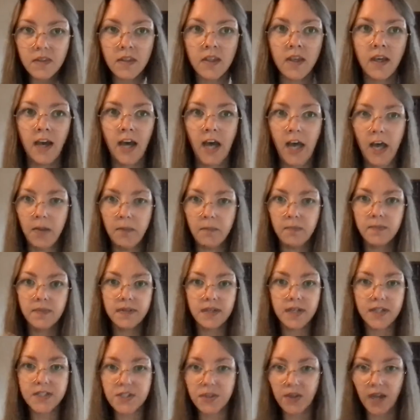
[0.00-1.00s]

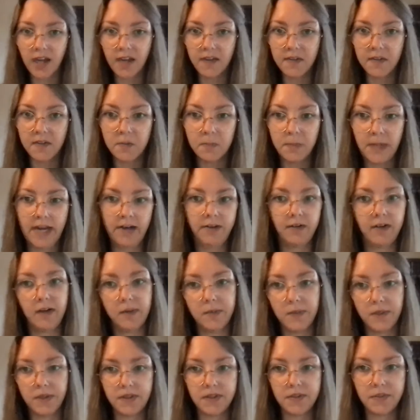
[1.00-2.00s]
because you got a little background
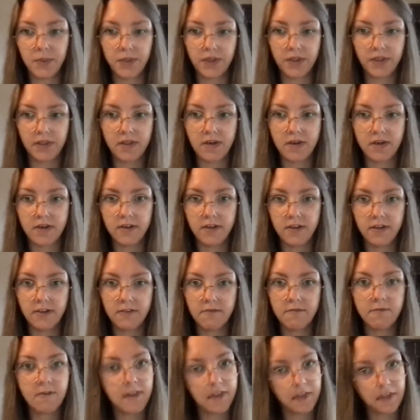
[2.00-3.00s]
with the
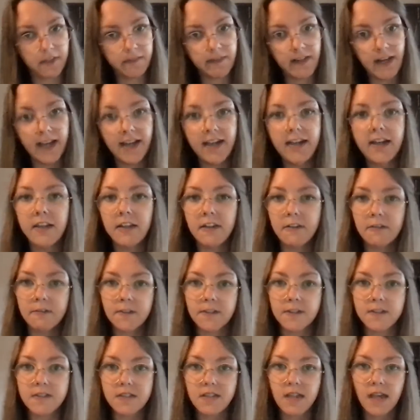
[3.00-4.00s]
5th line and the
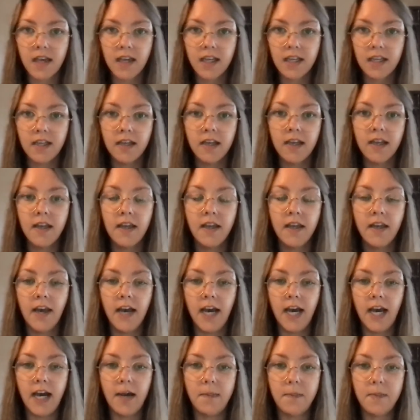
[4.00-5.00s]
1st line.
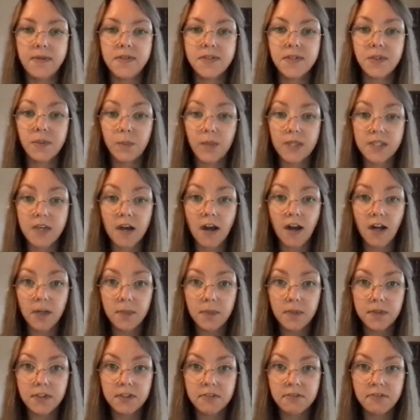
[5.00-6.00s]
And so when we talk
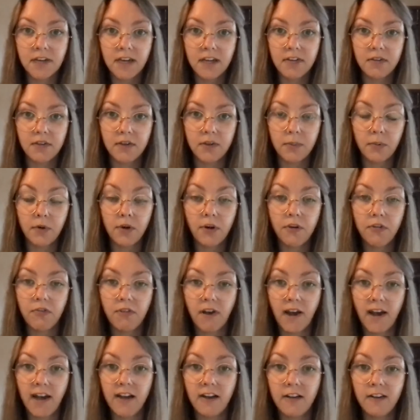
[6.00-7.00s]
about the 5-1
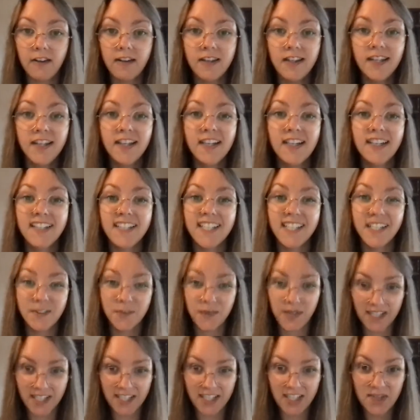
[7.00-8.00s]
profile,
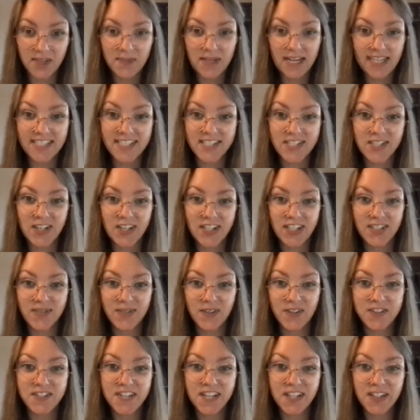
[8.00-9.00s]
we can come back to talking
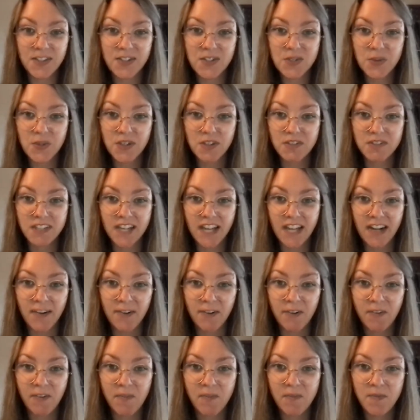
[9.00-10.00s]
about Taylor Swift
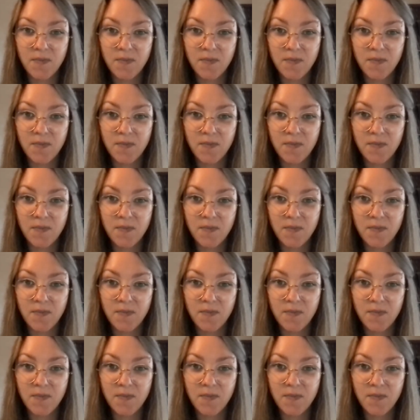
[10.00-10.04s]
now.